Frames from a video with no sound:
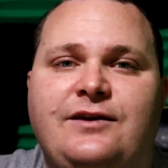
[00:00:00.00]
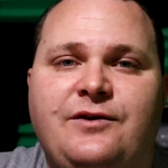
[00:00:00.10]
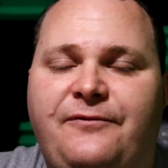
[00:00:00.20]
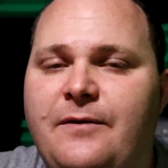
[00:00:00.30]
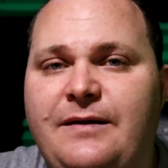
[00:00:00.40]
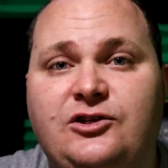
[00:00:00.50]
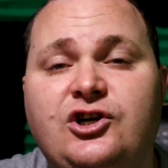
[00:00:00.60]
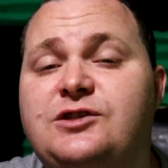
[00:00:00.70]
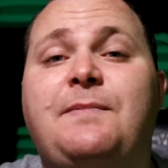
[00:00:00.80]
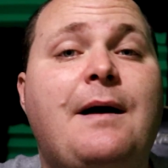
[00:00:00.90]
You feel me?
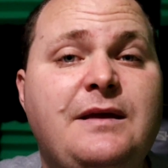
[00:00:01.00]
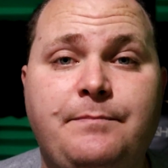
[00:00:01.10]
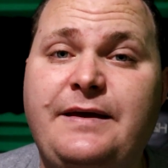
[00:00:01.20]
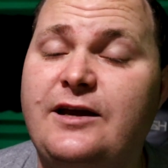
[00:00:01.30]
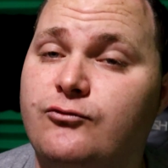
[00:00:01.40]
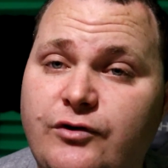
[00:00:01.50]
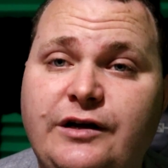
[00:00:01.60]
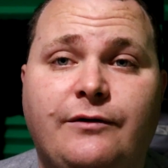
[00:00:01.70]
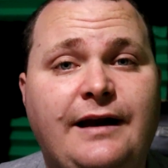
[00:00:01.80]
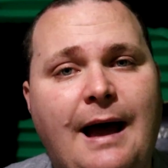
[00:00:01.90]
Just by me being
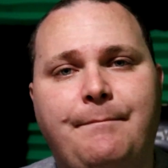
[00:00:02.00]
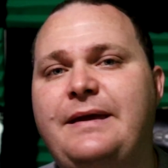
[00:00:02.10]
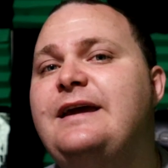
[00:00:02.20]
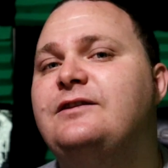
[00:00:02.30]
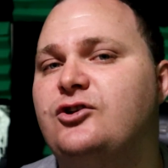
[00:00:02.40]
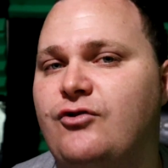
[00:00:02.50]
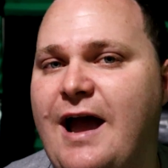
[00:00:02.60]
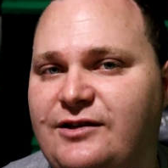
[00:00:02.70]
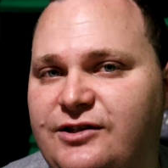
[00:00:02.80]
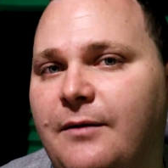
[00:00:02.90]
real and not being the
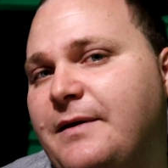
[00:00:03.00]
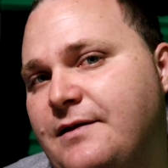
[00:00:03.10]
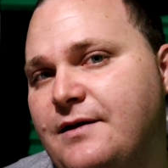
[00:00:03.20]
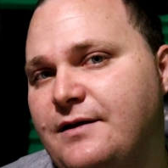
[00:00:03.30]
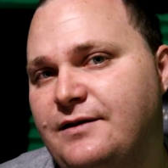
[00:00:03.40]
crash dummy.